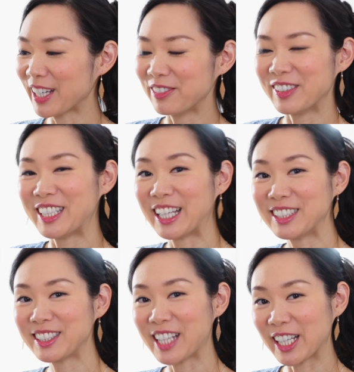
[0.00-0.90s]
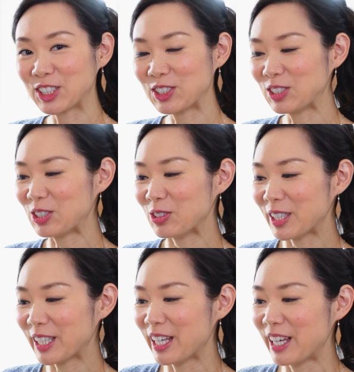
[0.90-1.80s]
kind of a nice texture to
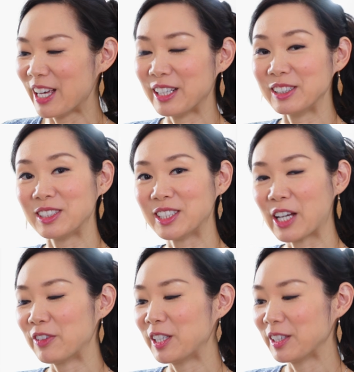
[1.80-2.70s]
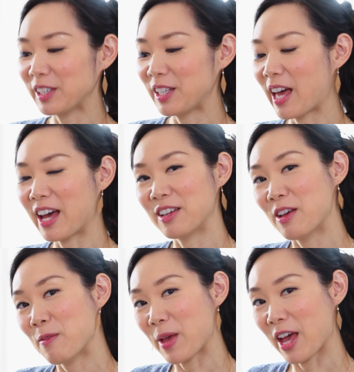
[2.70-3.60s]
it, and it's definitely that